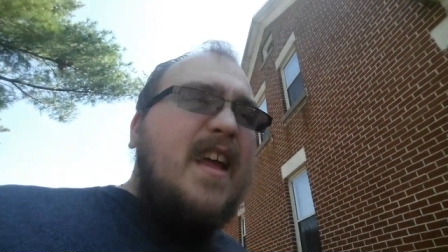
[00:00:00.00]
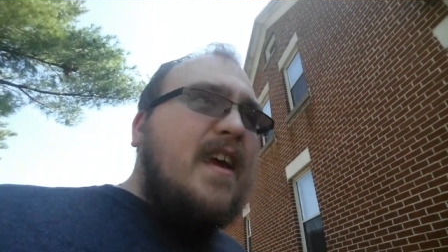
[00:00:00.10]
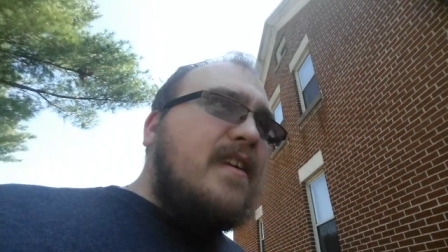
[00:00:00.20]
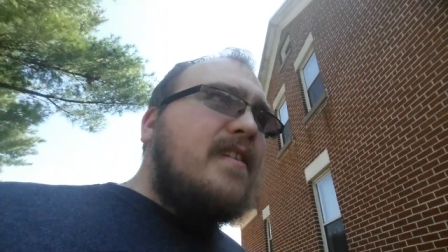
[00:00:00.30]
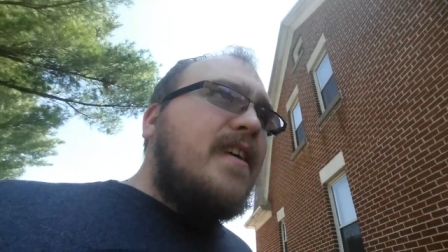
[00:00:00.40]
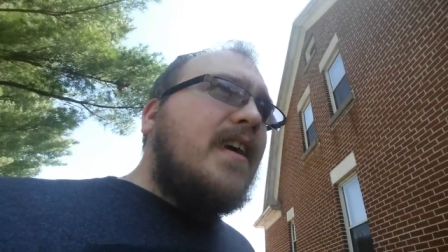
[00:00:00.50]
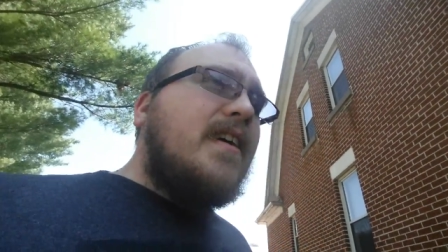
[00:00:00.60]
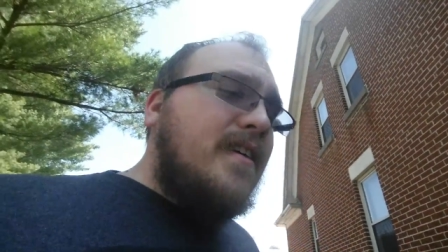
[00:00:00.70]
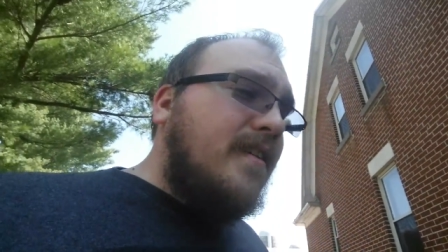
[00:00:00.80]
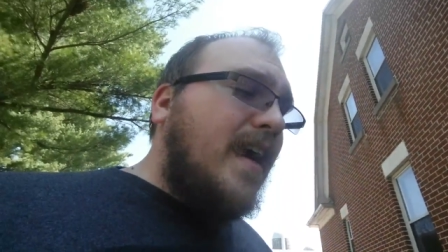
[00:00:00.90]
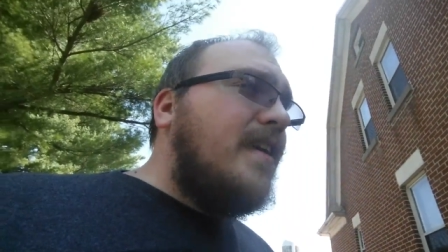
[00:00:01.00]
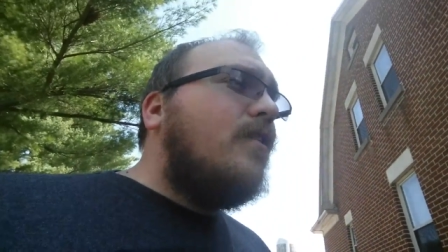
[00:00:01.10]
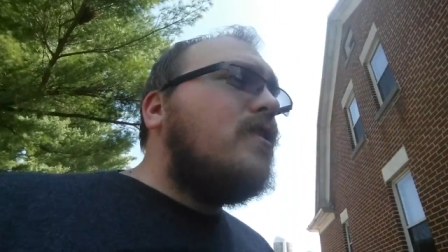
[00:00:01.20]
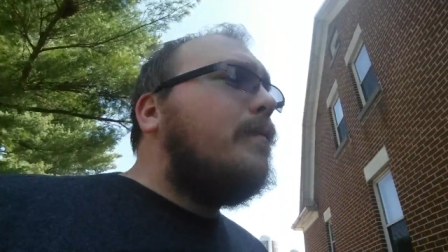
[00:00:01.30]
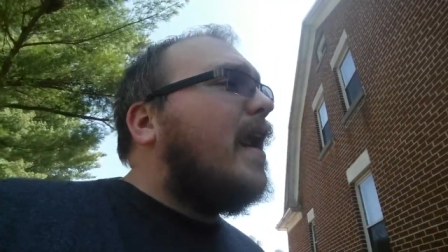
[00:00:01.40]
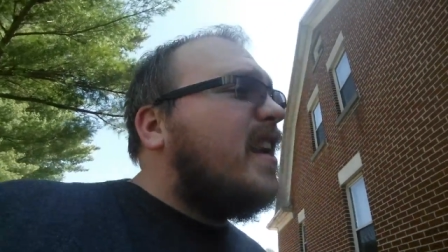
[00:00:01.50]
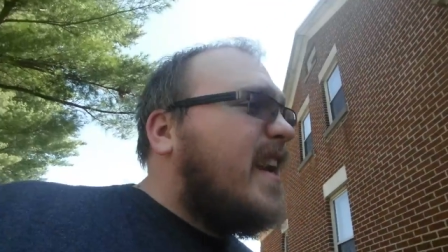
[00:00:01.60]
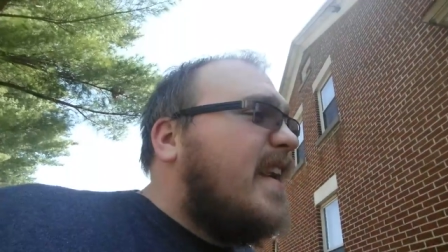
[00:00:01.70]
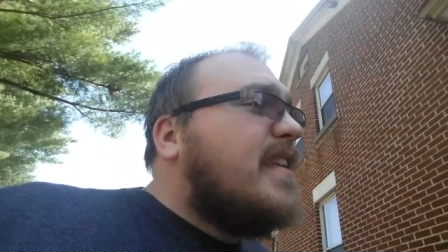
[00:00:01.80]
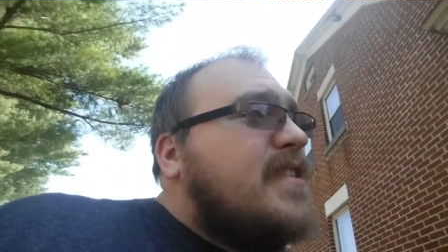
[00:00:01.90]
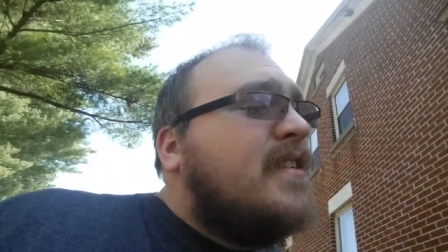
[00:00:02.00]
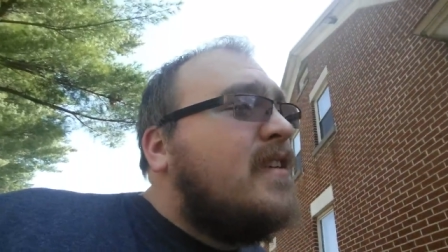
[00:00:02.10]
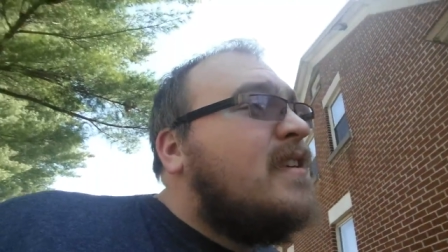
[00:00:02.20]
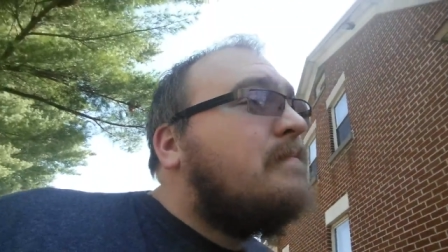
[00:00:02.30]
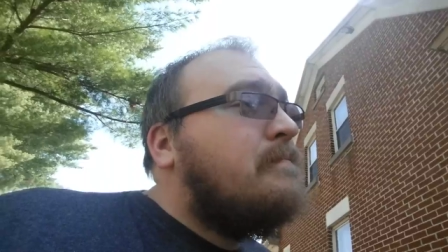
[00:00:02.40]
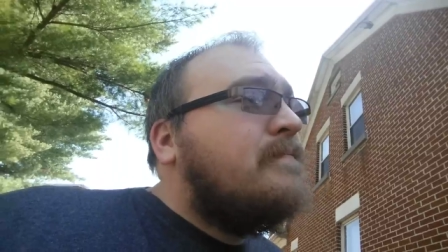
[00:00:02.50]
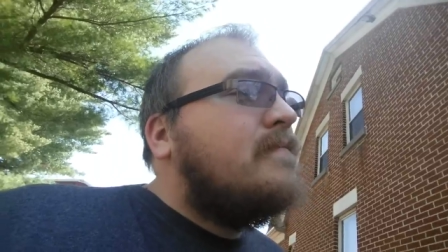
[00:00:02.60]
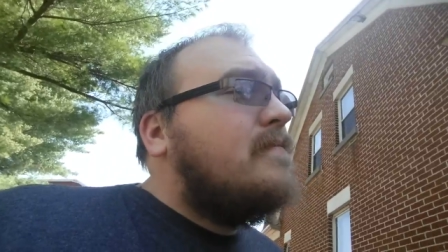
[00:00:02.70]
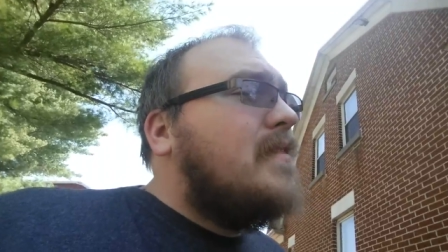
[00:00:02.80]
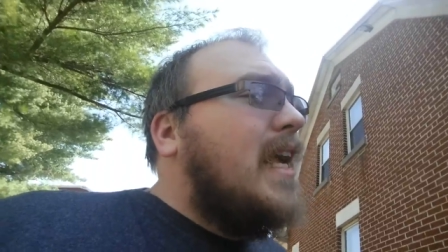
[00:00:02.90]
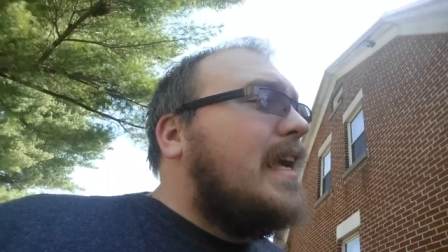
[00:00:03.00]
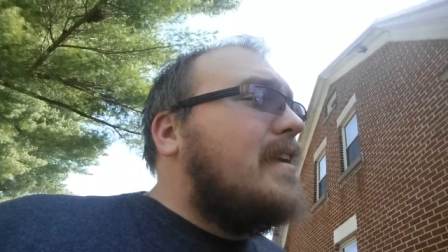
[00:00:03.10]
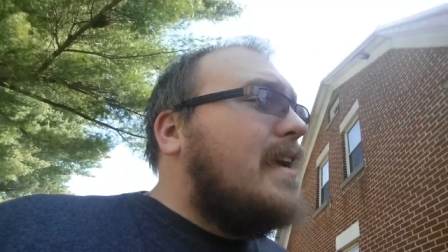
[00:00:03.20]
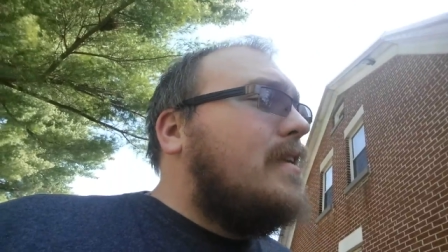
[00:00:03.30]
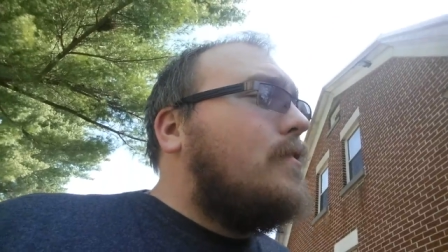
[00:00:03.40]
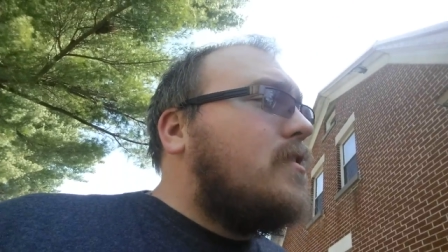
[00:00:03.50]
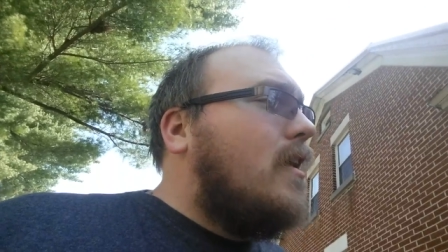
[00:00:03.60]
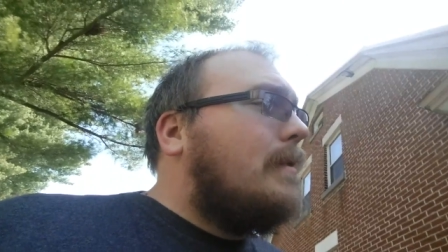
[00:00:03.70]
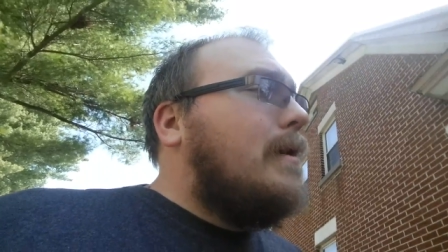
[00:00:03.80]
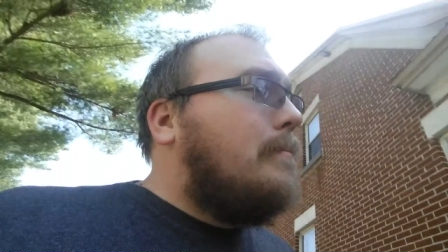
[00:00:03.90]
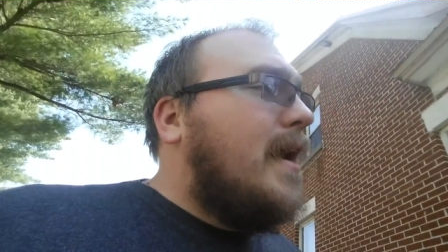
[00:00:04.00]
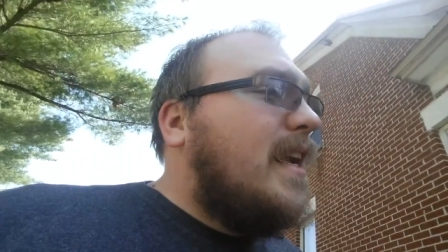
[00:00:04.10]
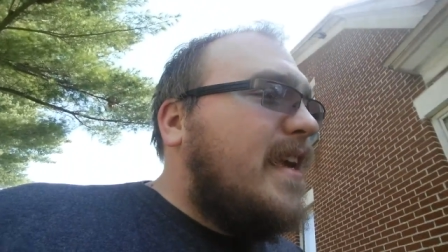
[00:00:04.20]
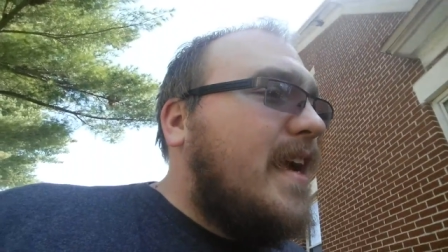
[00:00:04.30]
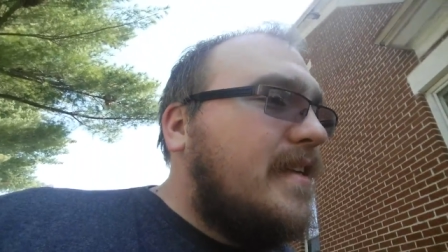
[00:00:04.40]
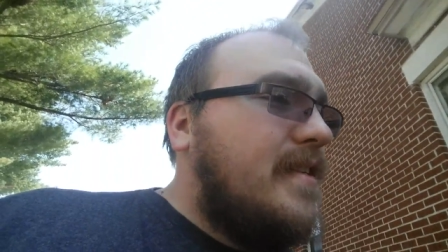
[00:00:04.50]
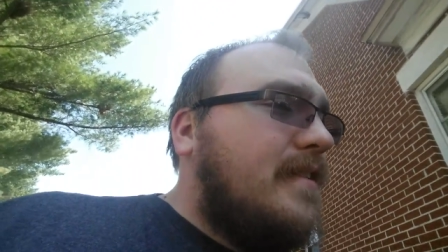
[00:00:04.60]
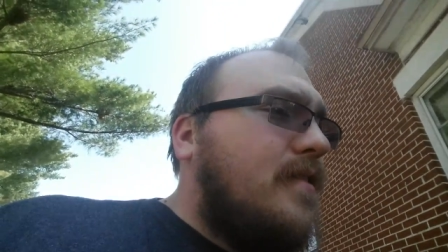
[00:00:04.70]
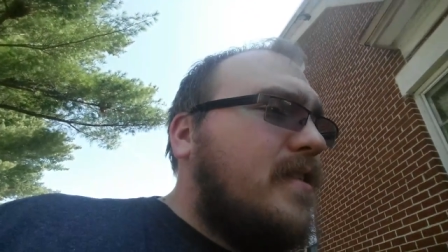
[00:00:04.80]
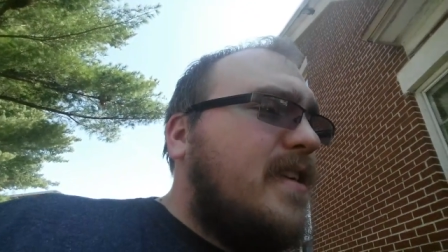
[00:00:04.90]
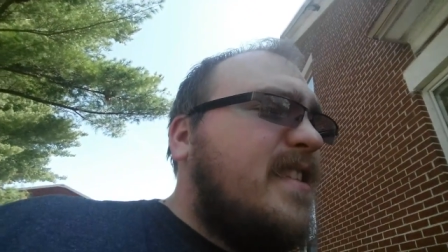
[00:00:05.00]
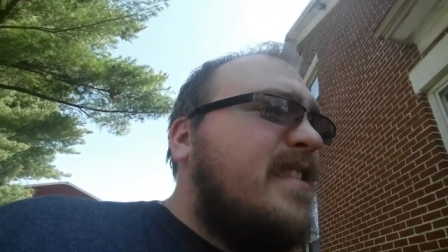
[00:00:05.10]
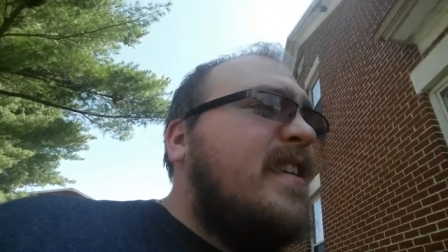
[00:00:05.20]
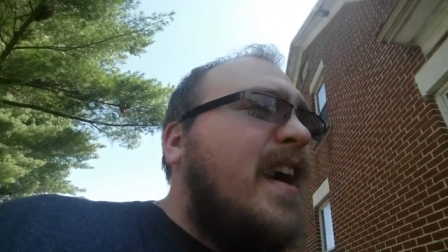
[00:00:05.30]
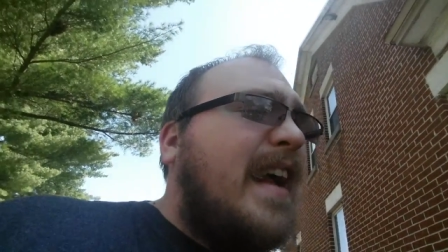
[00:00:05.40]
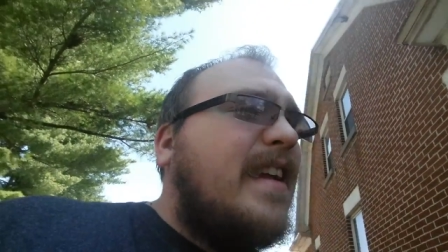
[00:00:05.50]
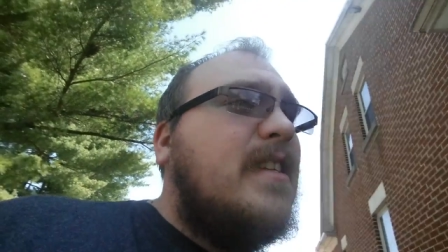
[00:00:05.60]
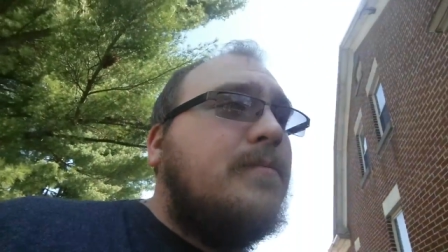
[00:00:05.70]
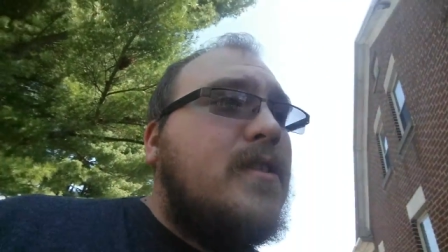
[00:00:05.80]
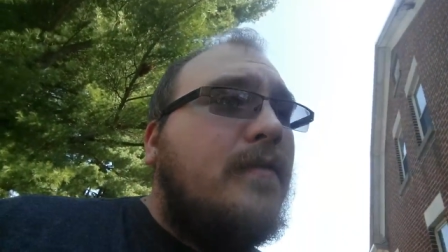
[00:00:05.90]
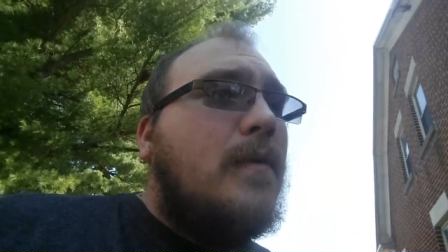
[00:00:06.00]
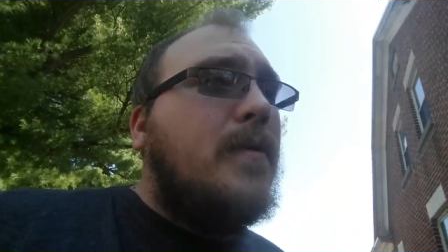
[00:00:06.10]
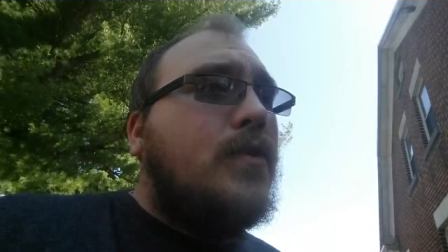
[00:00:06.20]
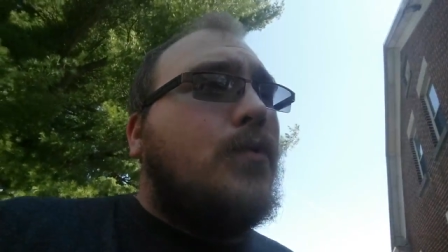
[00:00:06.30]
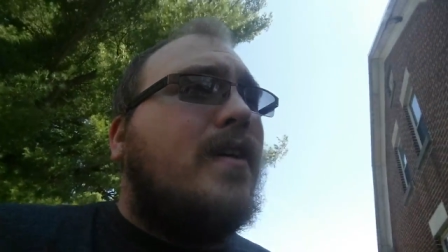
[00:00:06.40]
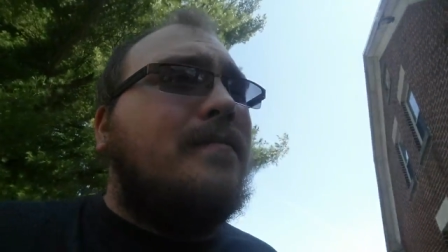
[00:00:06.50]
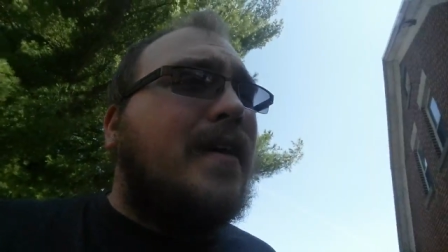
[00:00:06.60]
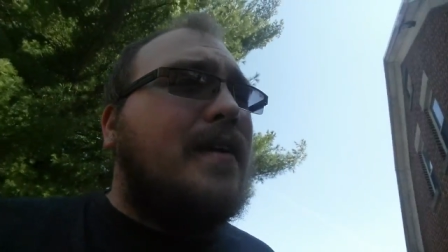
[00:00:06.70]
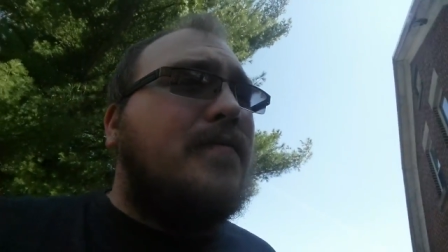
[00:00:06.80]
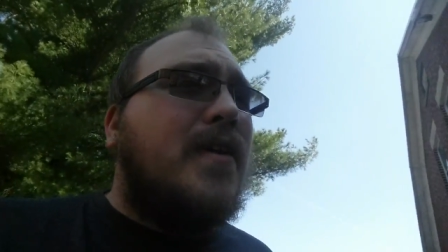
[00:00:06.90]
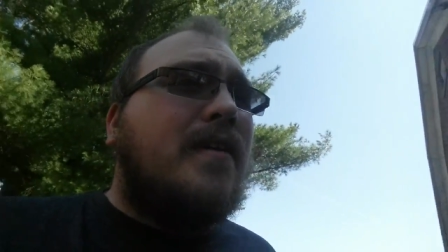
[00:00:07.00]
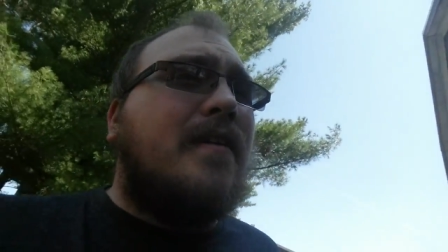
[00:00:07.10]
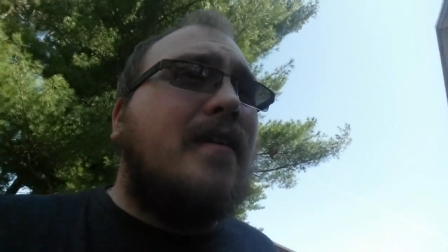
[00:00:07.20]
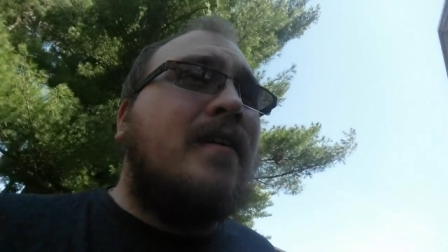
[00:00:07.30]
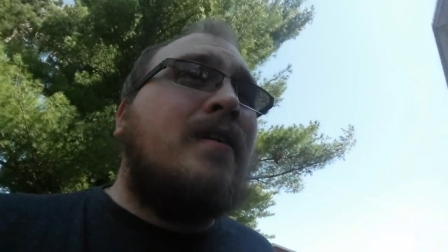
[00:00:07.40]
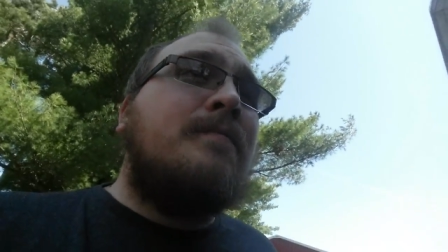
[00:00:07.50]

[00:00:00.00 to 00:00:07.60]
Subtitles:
and I know it's podcasts, I know it's all about podcasts, you know, it's I got some stuff in between, but I figured